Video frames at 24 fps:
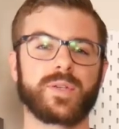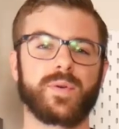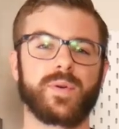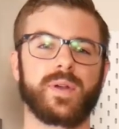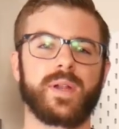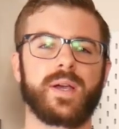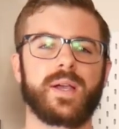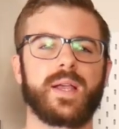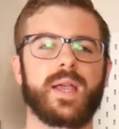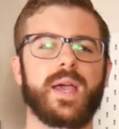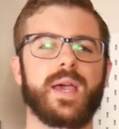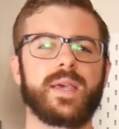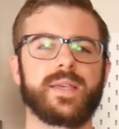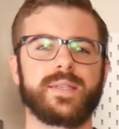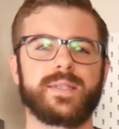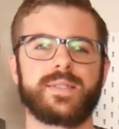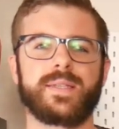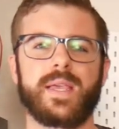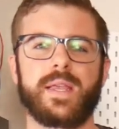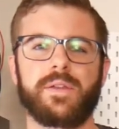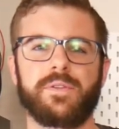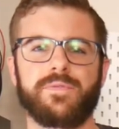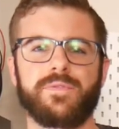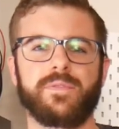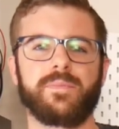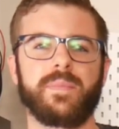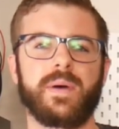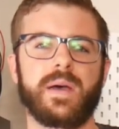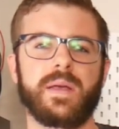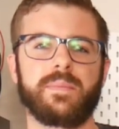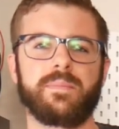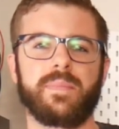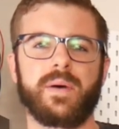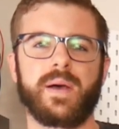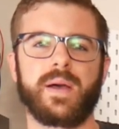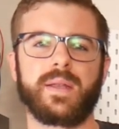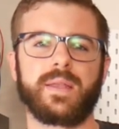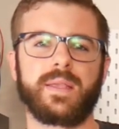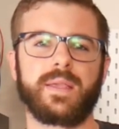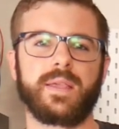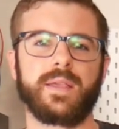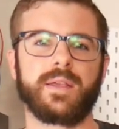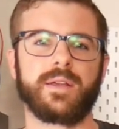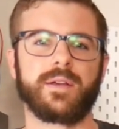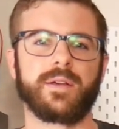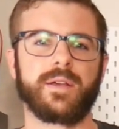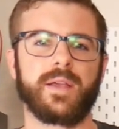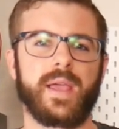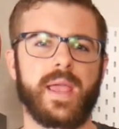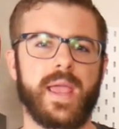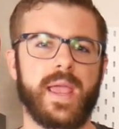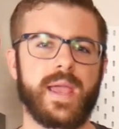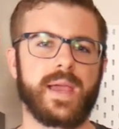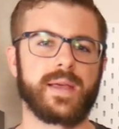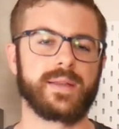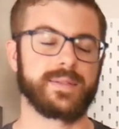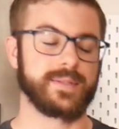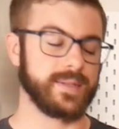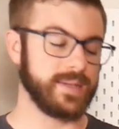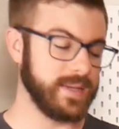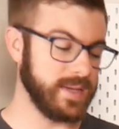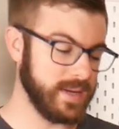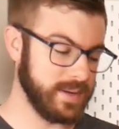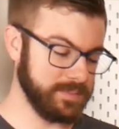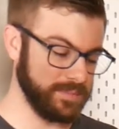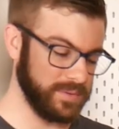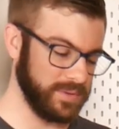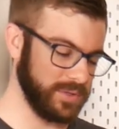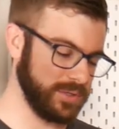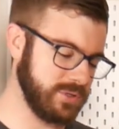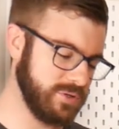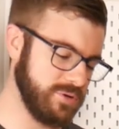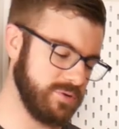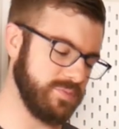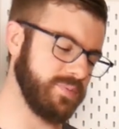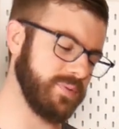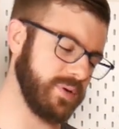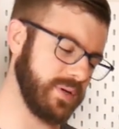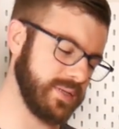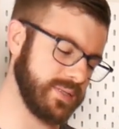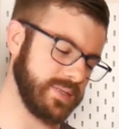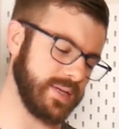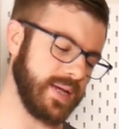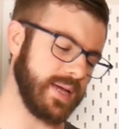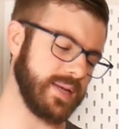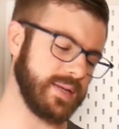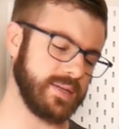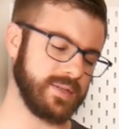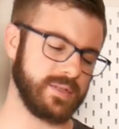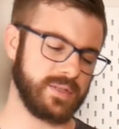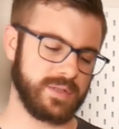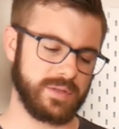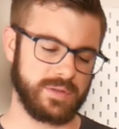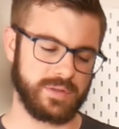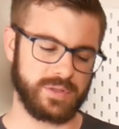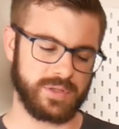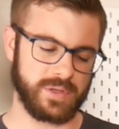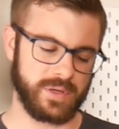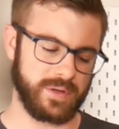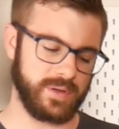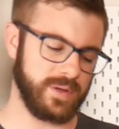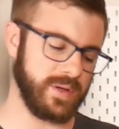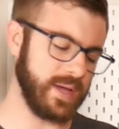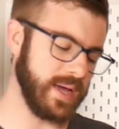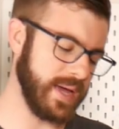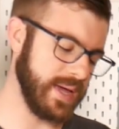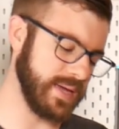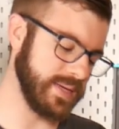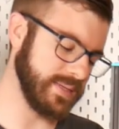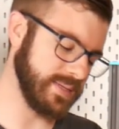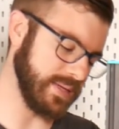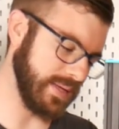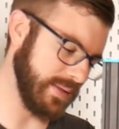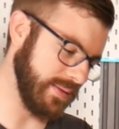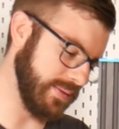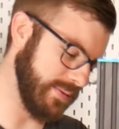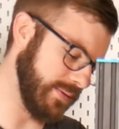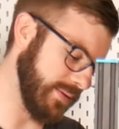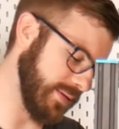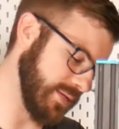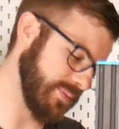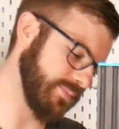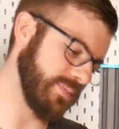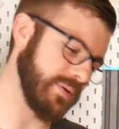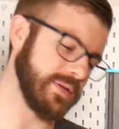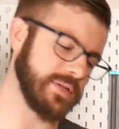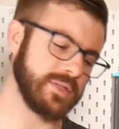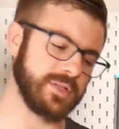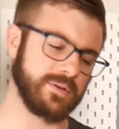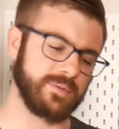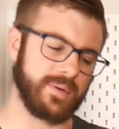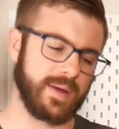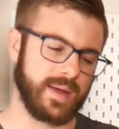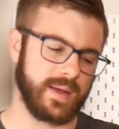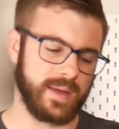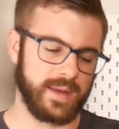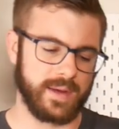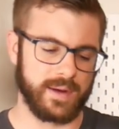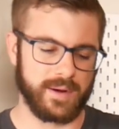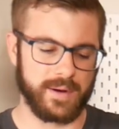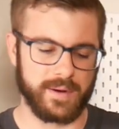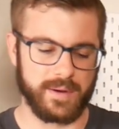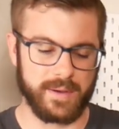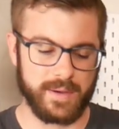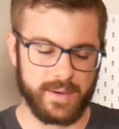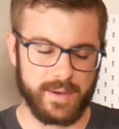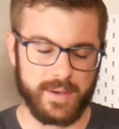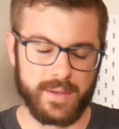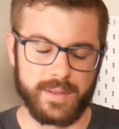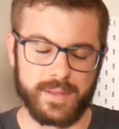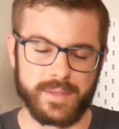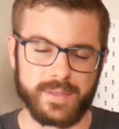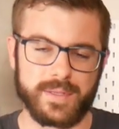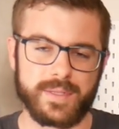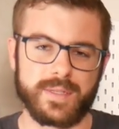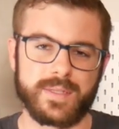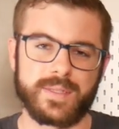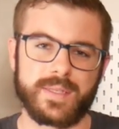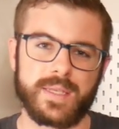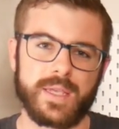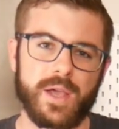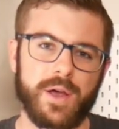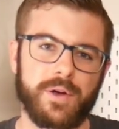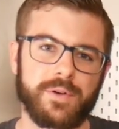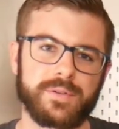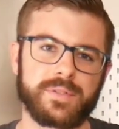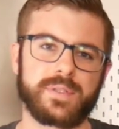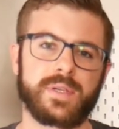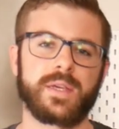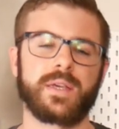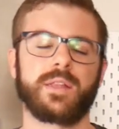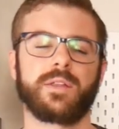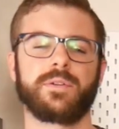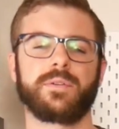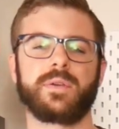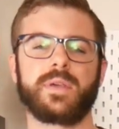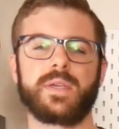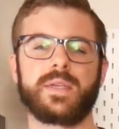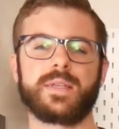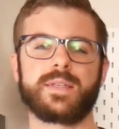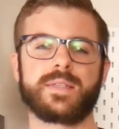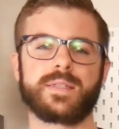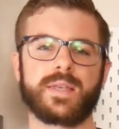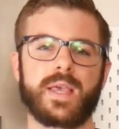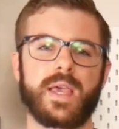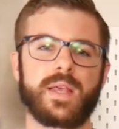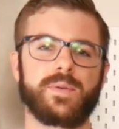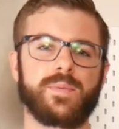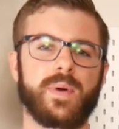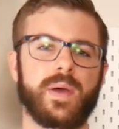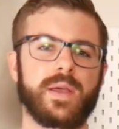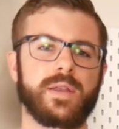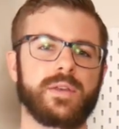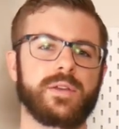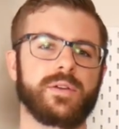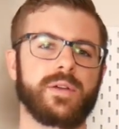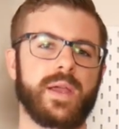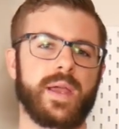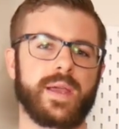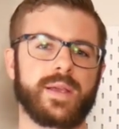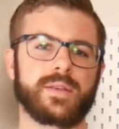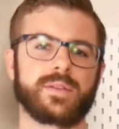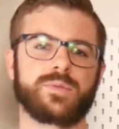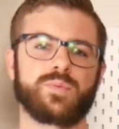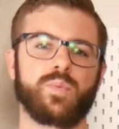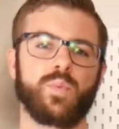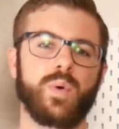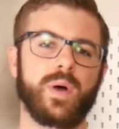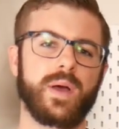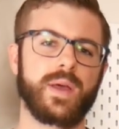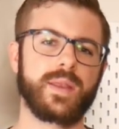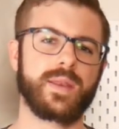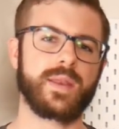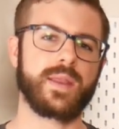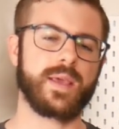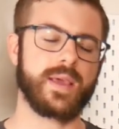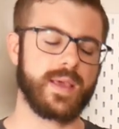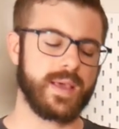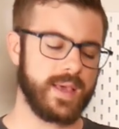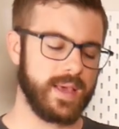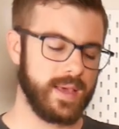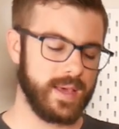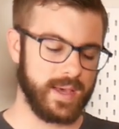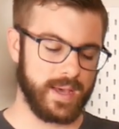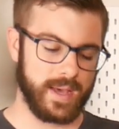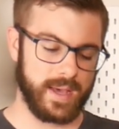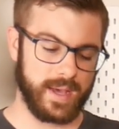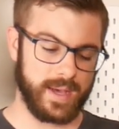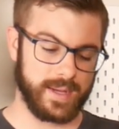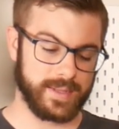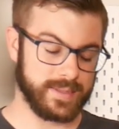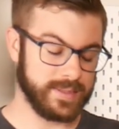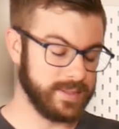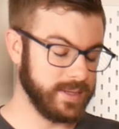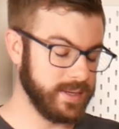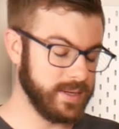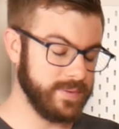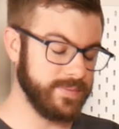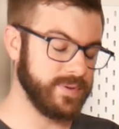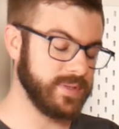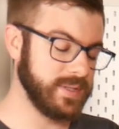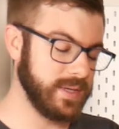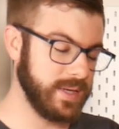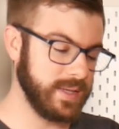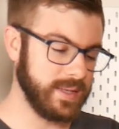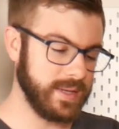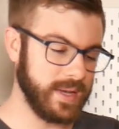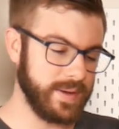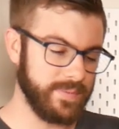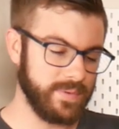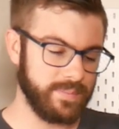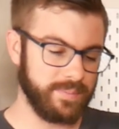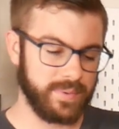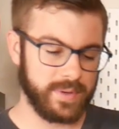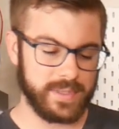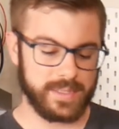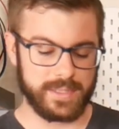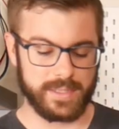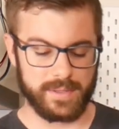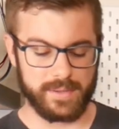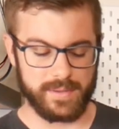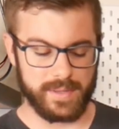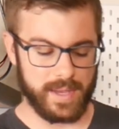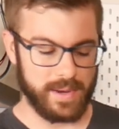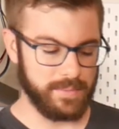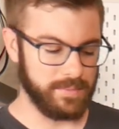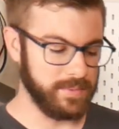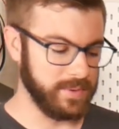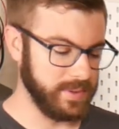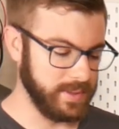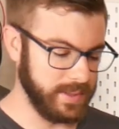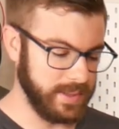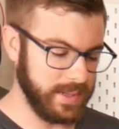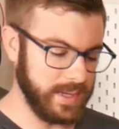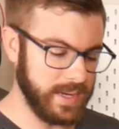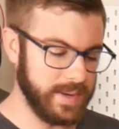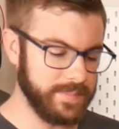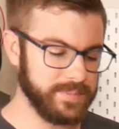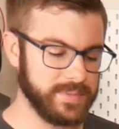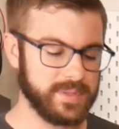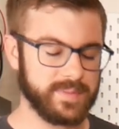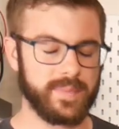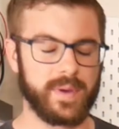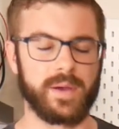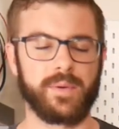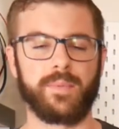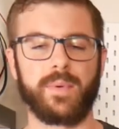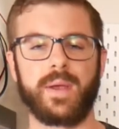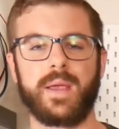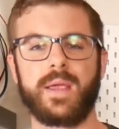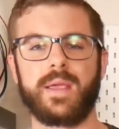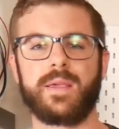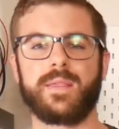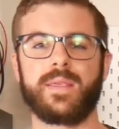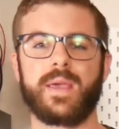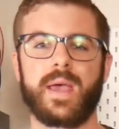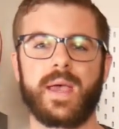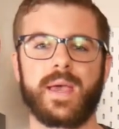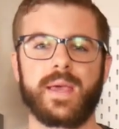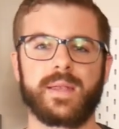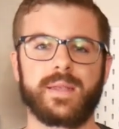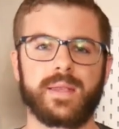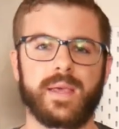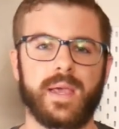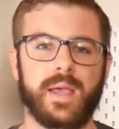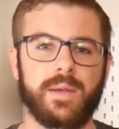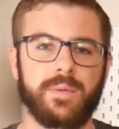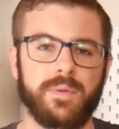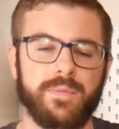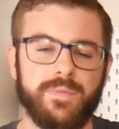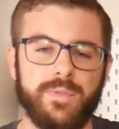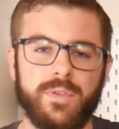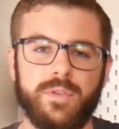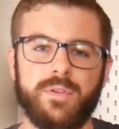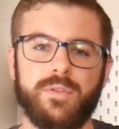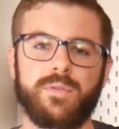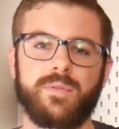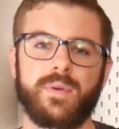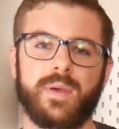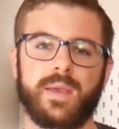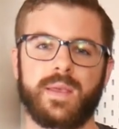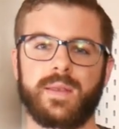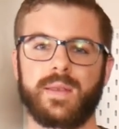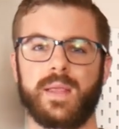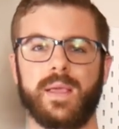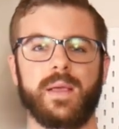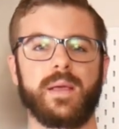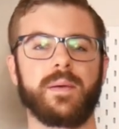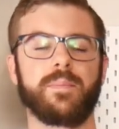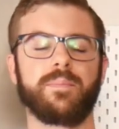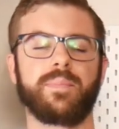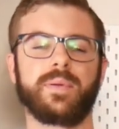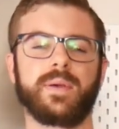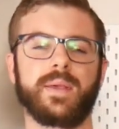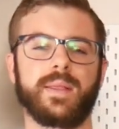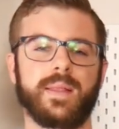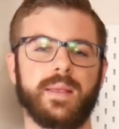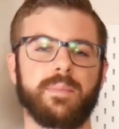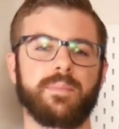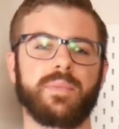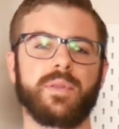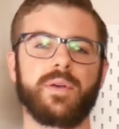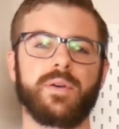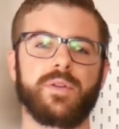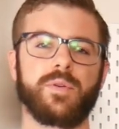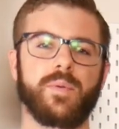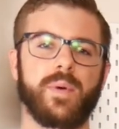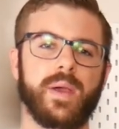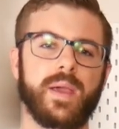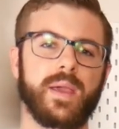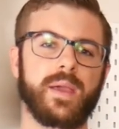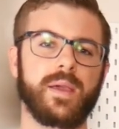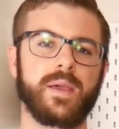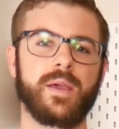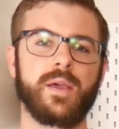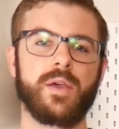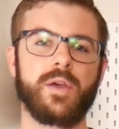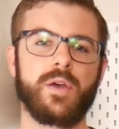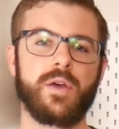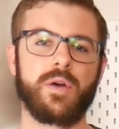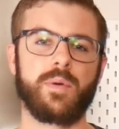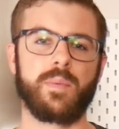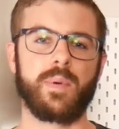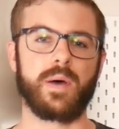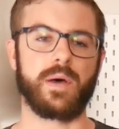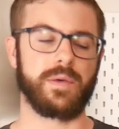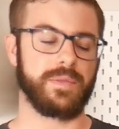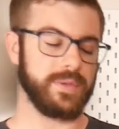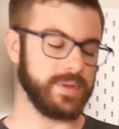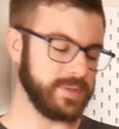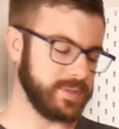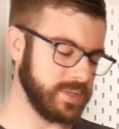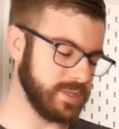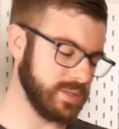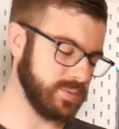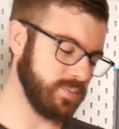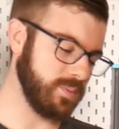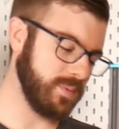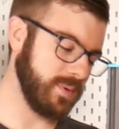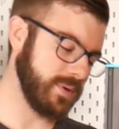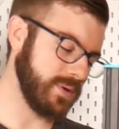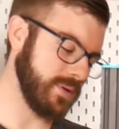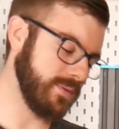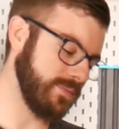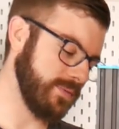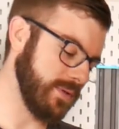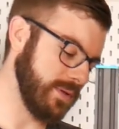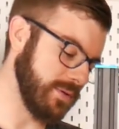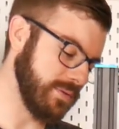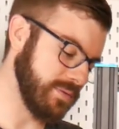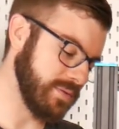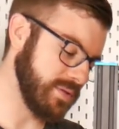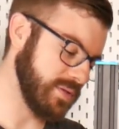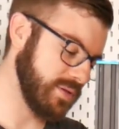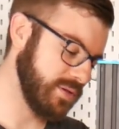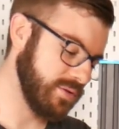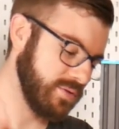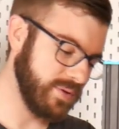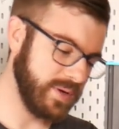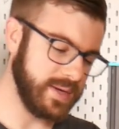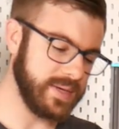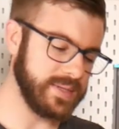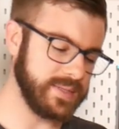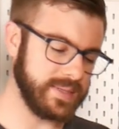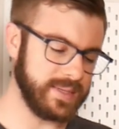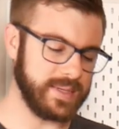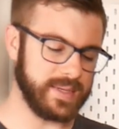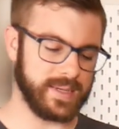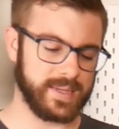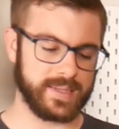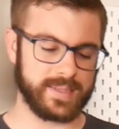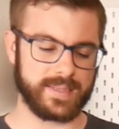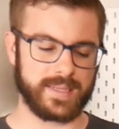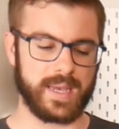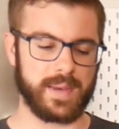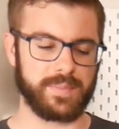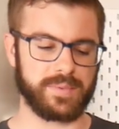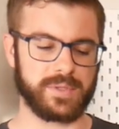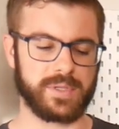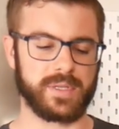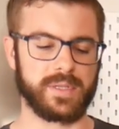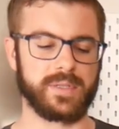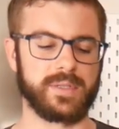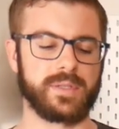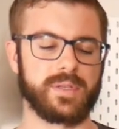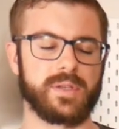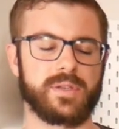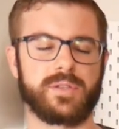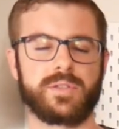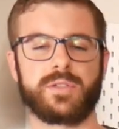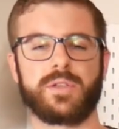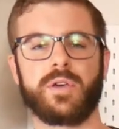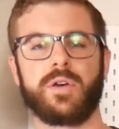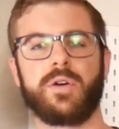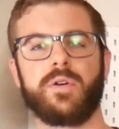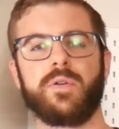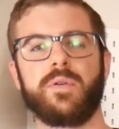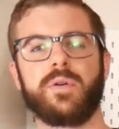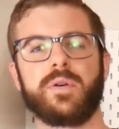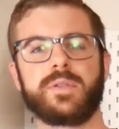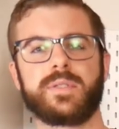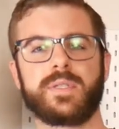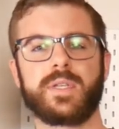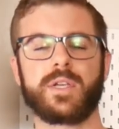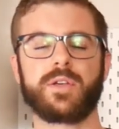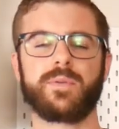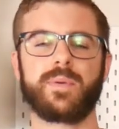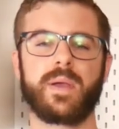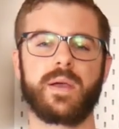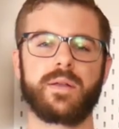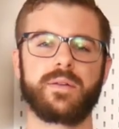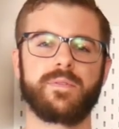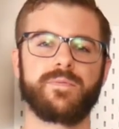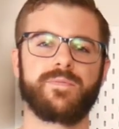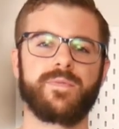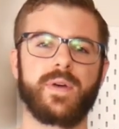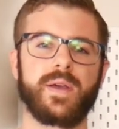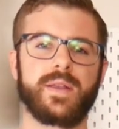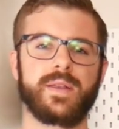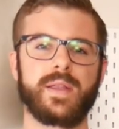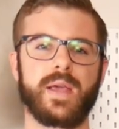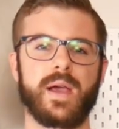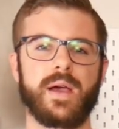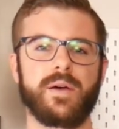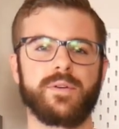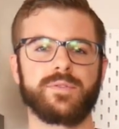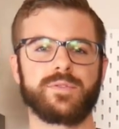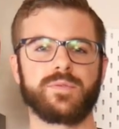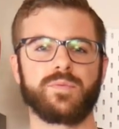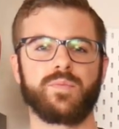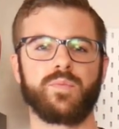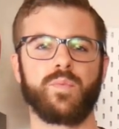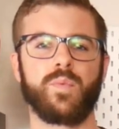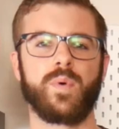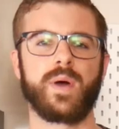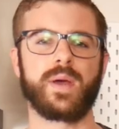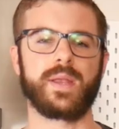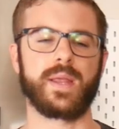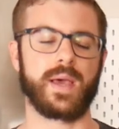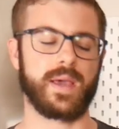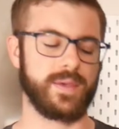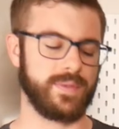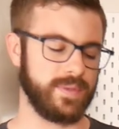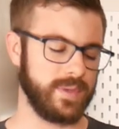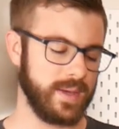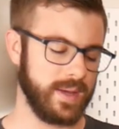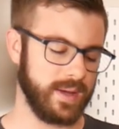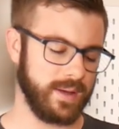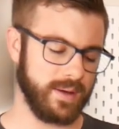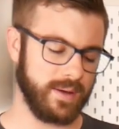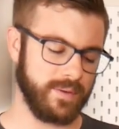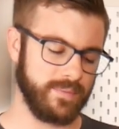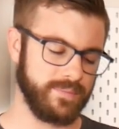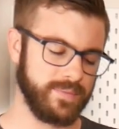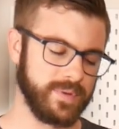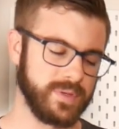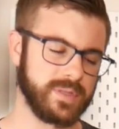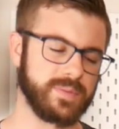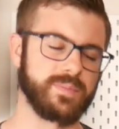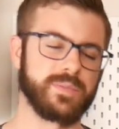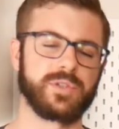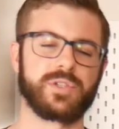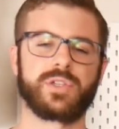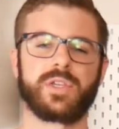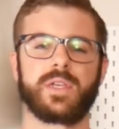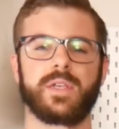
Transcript: What's going on guys? Daniel from ModBot here and today I'm super excited to show you guys this printer right here. This is the Artillery Sidewinder X1. Uh, it's not every day that I have a printer that really comes my way that I review and and completely blown away. Well, this is one of those crazy exceptions, so stick around and find out what I think of this